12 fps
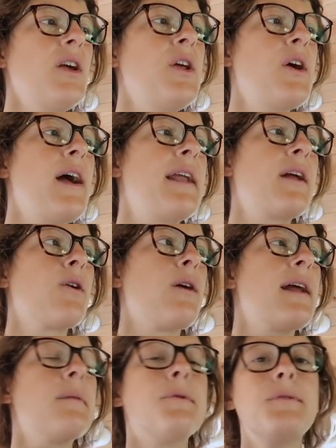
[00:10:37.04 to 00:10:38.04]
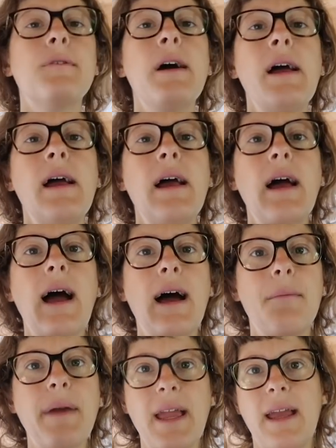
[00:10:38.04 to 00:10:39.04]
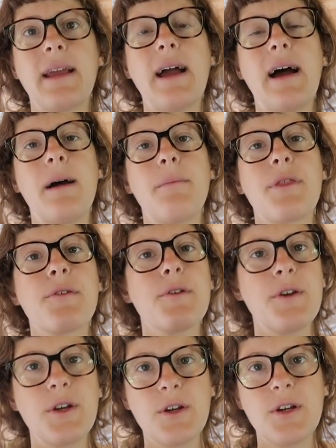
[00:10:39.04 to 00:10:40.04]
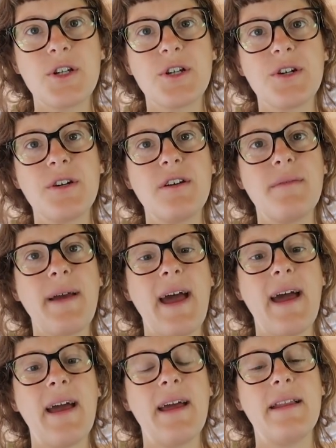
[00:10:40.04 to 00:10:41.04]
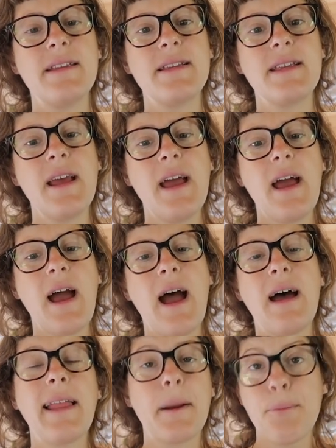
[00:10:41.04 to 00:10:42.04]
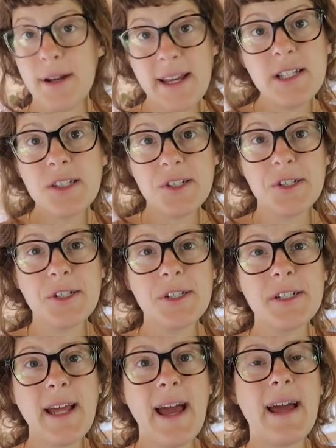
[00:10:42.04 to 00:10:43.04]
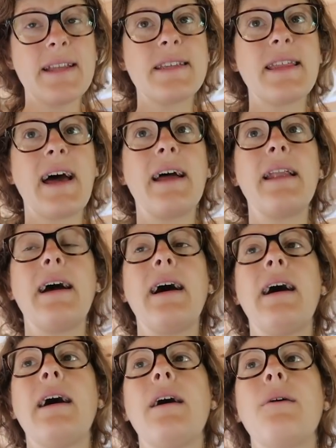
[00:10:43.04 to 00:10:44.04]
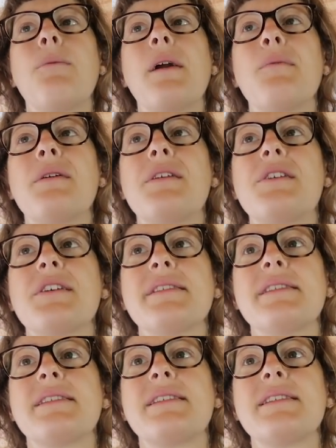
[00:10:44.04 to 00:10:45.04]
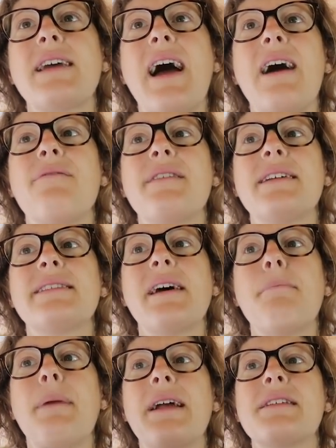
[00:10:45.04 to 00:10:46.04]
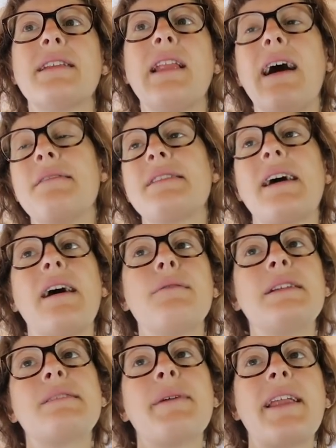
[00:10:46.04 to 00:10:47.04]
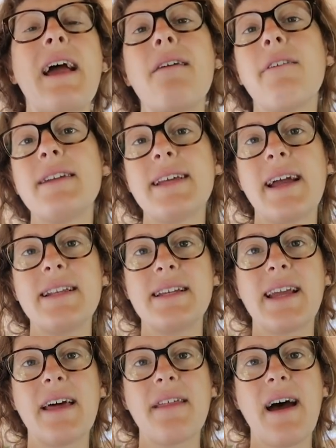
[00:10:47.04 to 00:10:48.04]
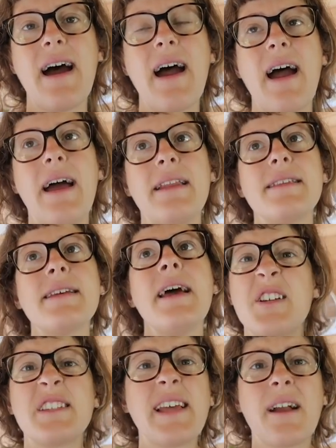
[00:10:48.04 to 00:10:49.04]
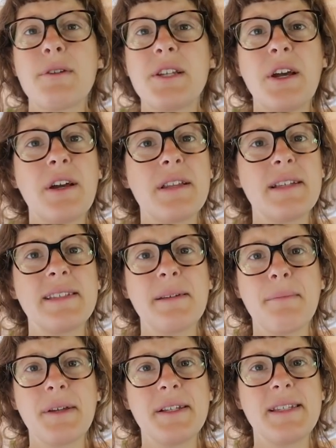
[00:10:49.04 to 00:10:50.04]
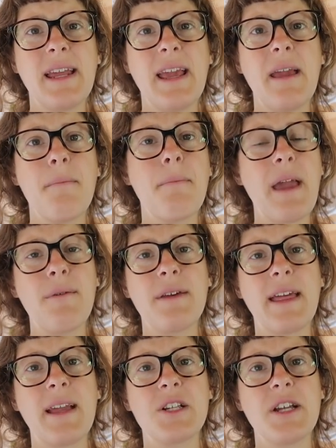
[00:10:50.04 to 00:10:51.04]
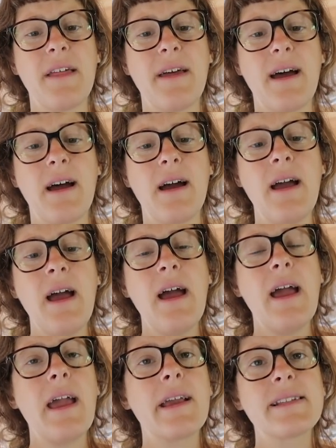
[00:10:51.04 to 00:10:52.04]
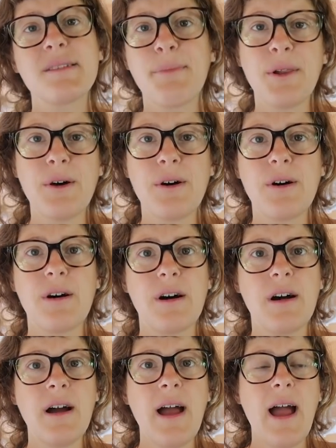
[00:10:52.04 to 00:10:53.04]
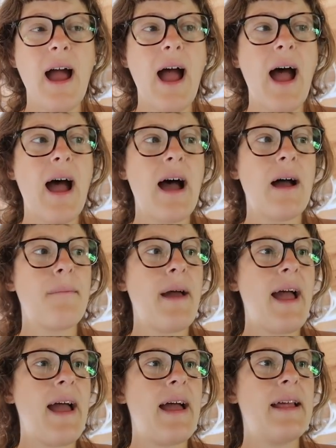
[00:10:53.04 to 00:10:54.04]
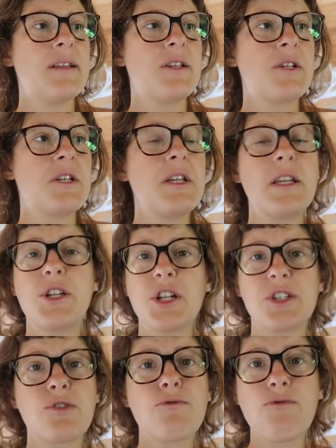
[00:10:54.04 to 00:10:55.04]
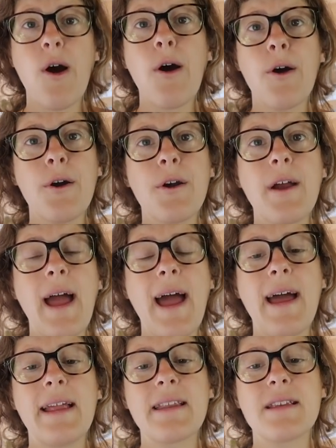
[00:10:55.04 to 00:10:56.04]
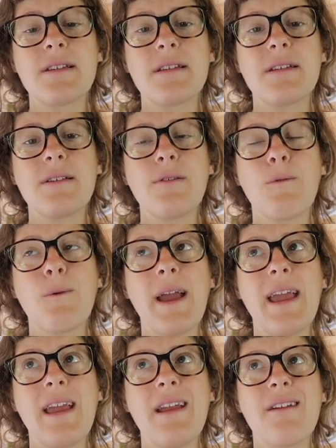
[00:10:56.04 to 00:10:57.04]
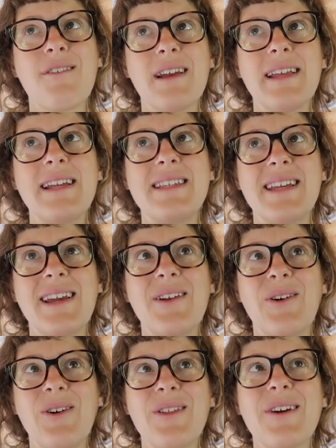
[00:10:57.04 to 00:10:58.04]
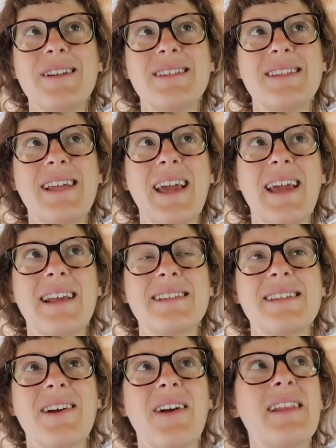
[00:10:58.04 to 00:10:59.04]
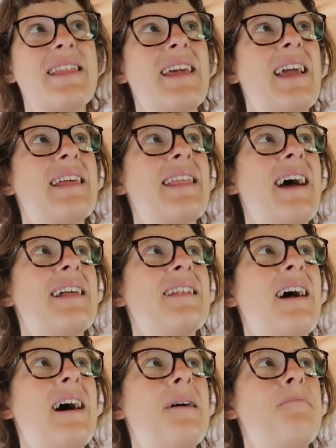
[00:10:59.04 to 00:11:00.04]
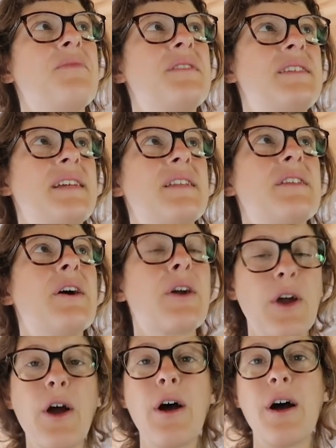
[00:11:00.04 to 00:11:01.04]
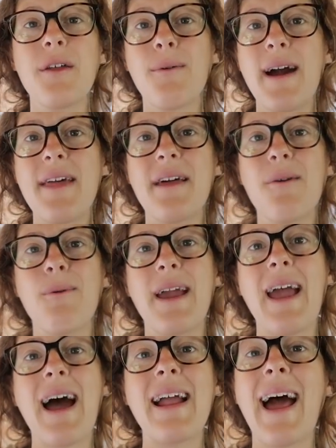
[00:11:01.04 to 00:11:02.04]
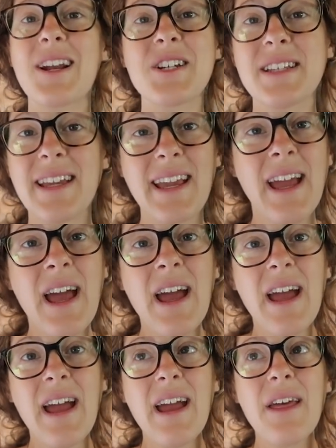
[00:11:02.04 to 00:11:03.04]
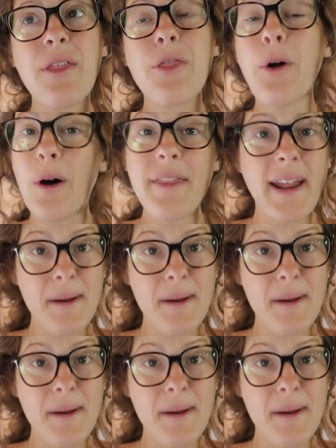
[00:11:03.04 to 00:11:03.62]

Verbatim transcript: you know, an incredible um, income through YouTube and uh, like pretty soon and that uh, we would just have this abundant lifestyle. We'd spend every day together and just like return to simplicity, be with each other, explore um, and just grow. And we really did all those things. The only thing that um, didn't occur the way that we had actually thought